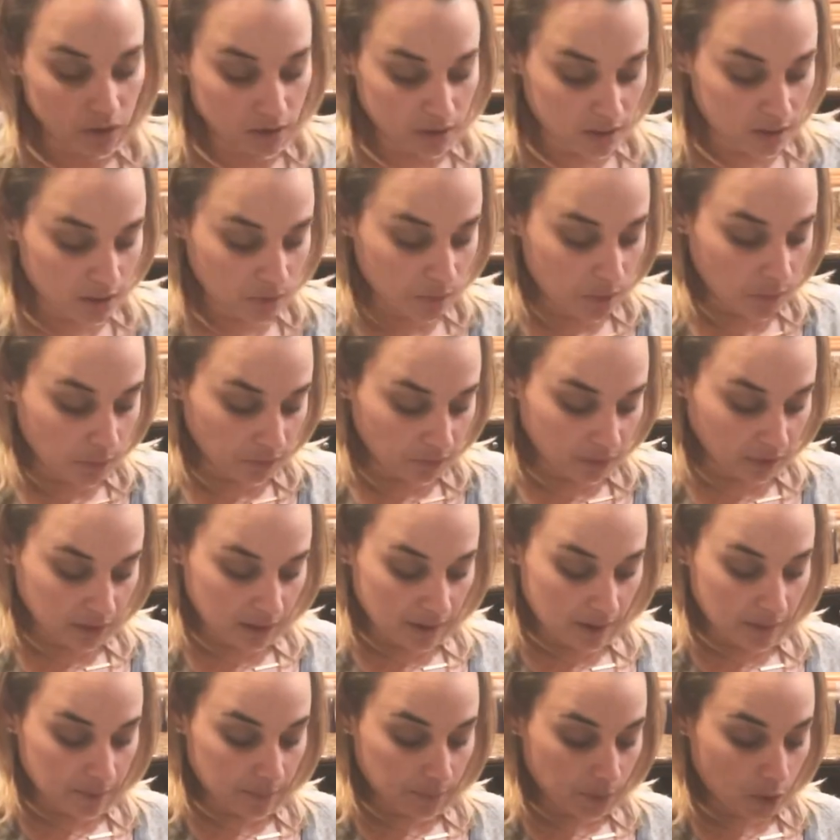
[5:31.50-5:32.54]
So at this moment, we're
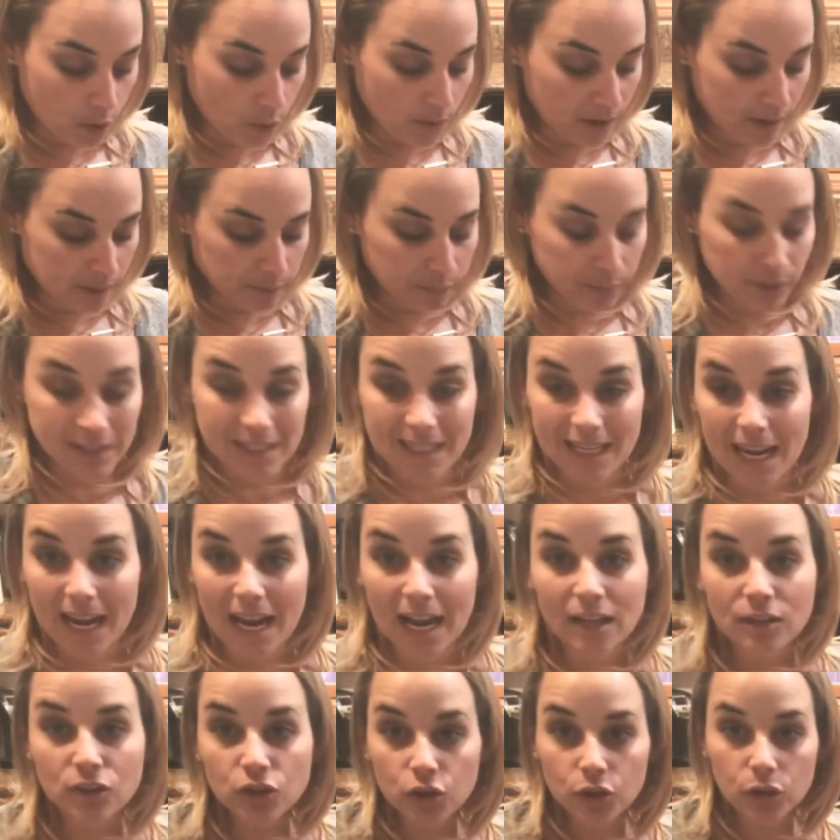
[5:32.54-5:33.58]
gonna go ahead and press
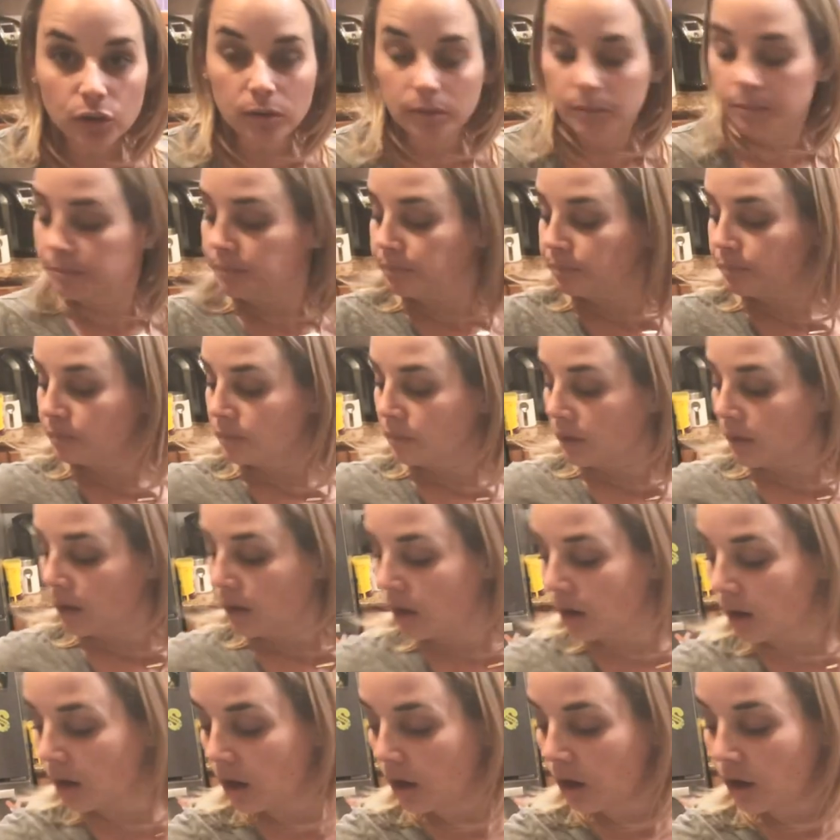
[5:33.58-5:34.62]
cancel
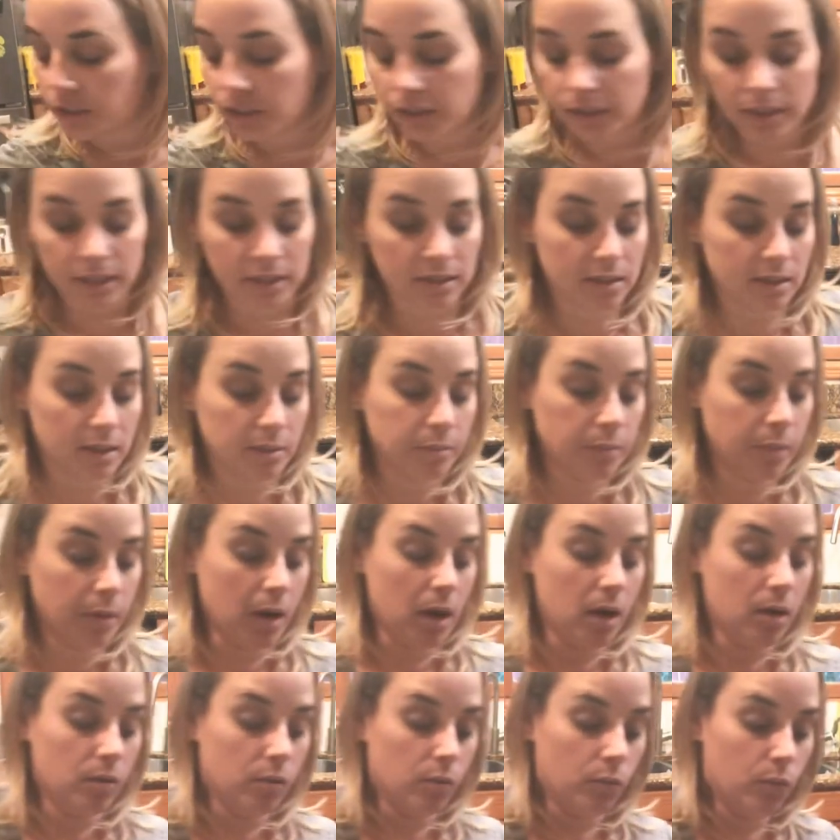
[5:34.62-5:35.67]
on your Instant
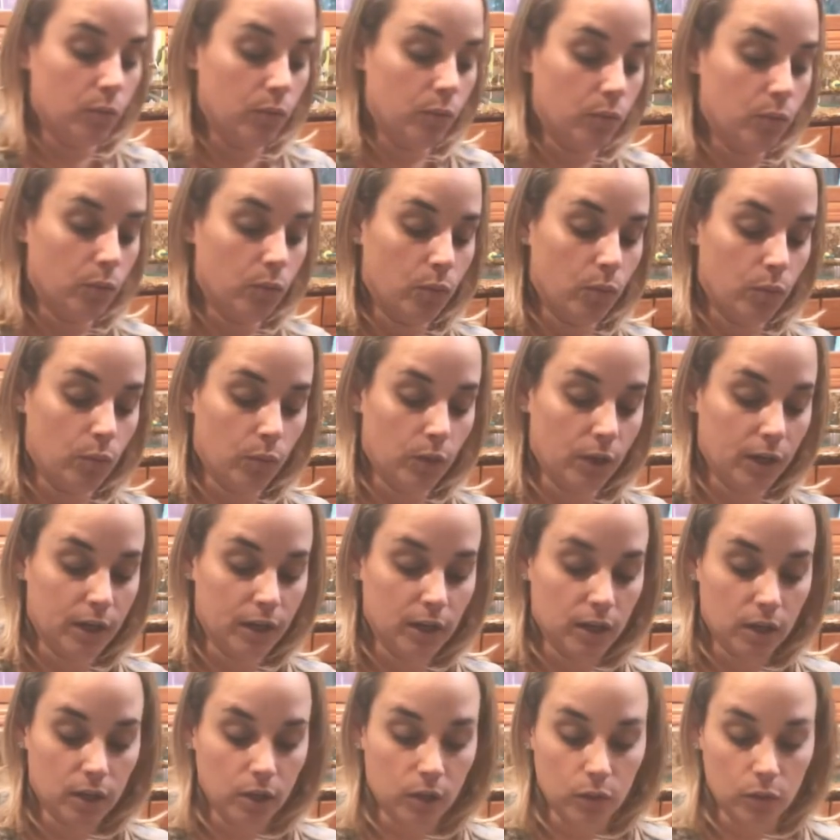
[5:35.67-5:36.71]
Pot. We're
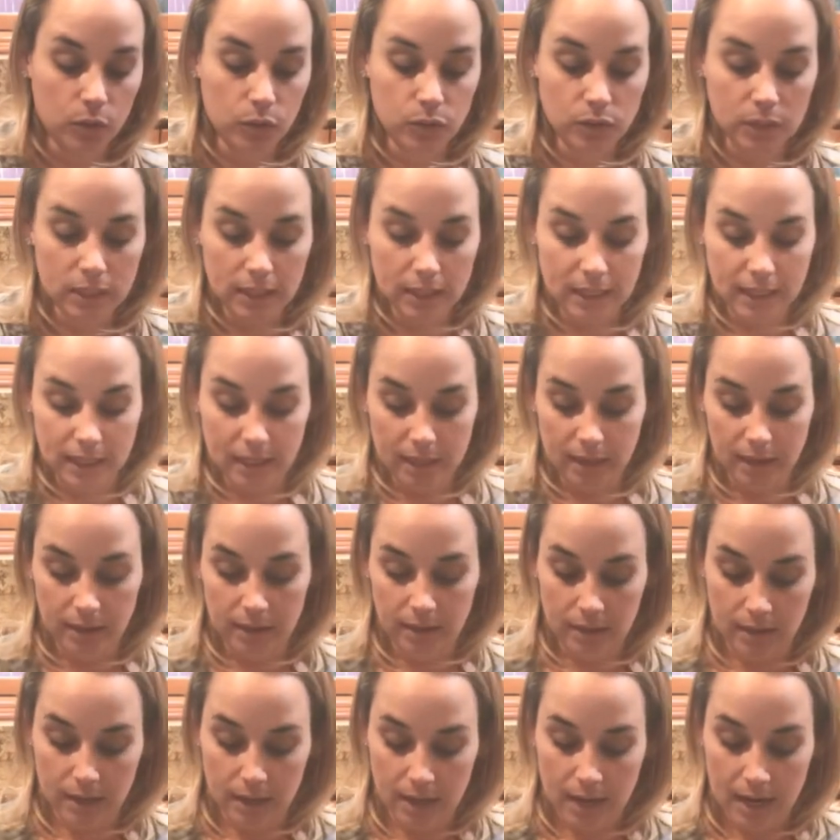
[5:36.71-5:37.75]
gonna close the lid
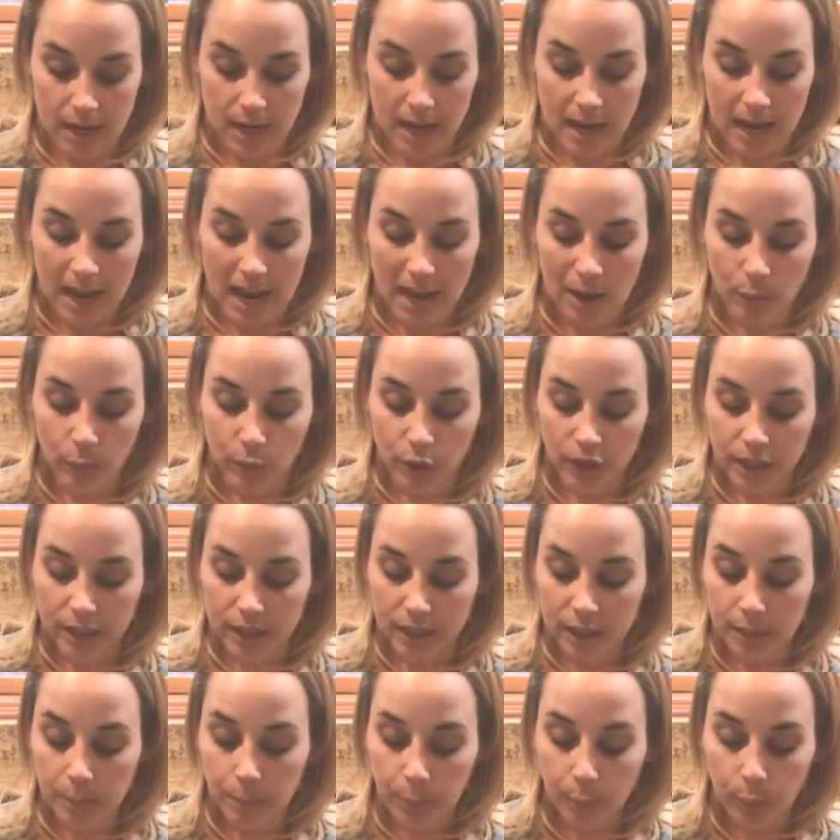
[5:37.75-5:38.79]
and we're
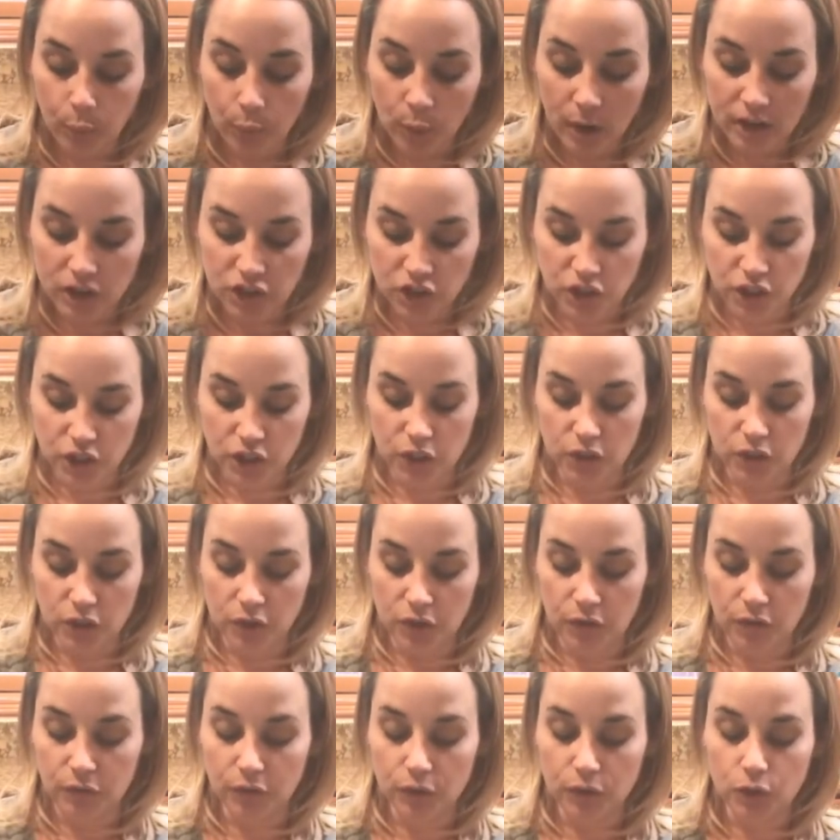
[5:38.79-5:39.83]
gonna pressure
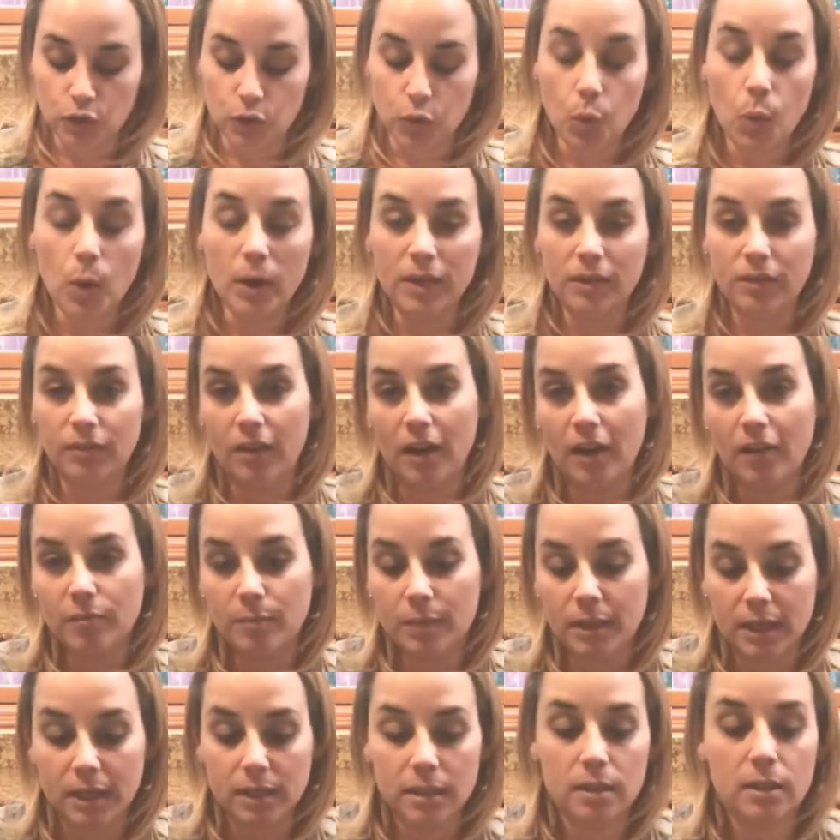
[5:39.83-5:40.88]
cook for 25
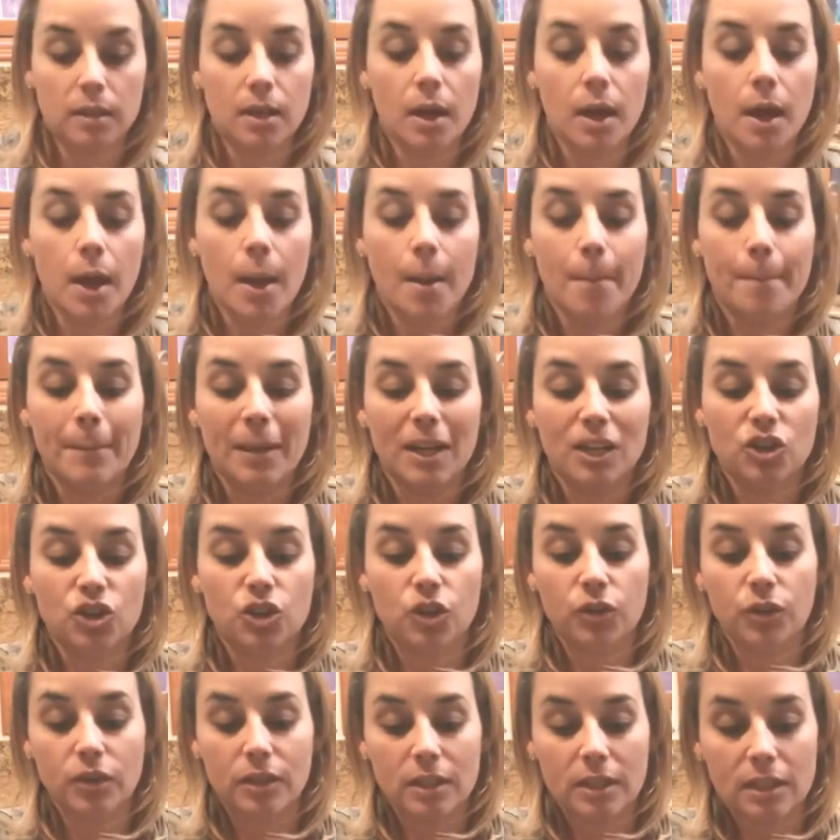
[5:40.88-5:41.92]
minutes. Make
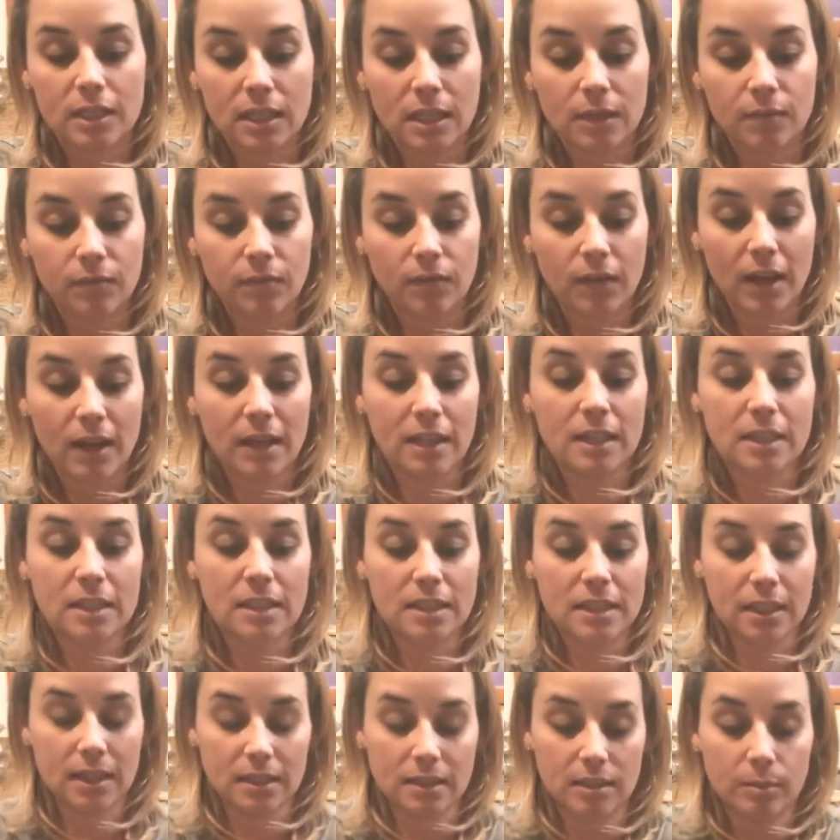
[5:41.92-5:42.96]
sure the steam vent is
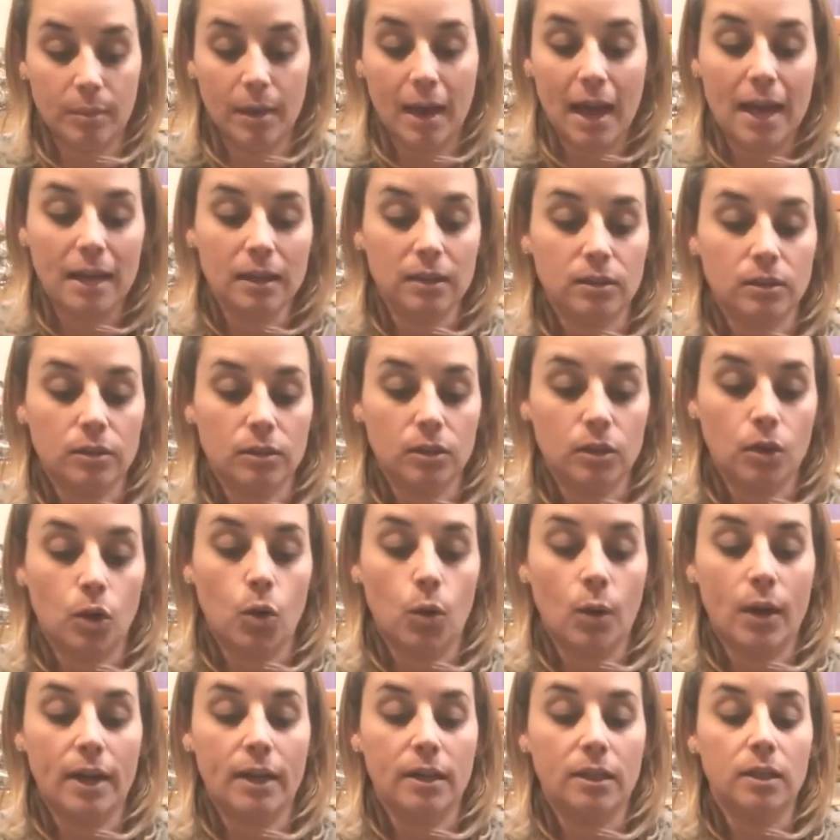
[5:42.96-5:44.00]
set to back. To
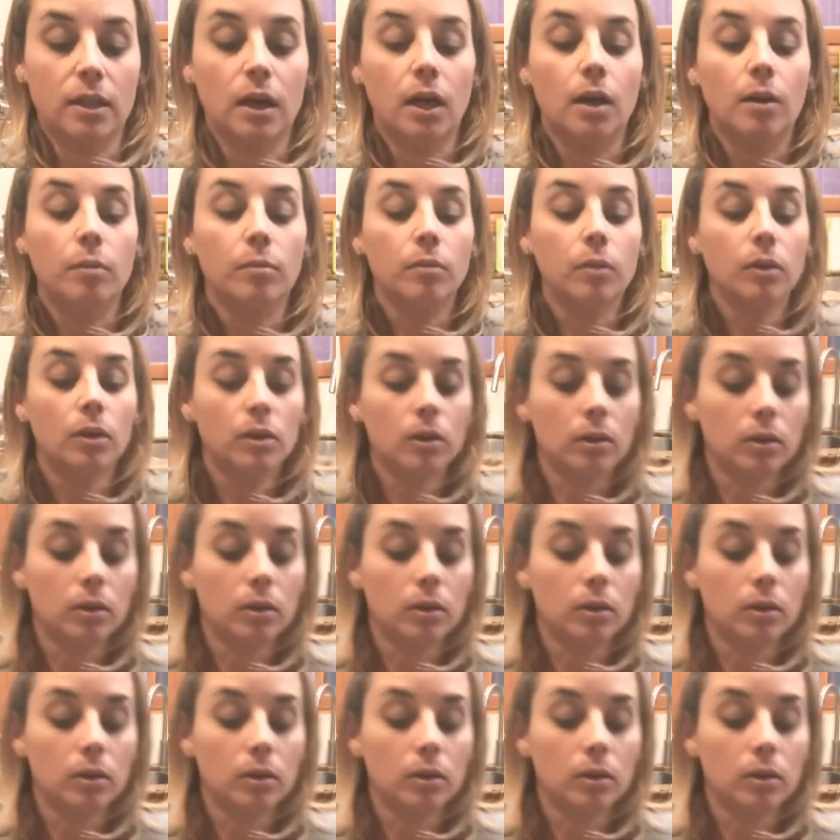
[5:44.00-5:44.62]
go ahead and um,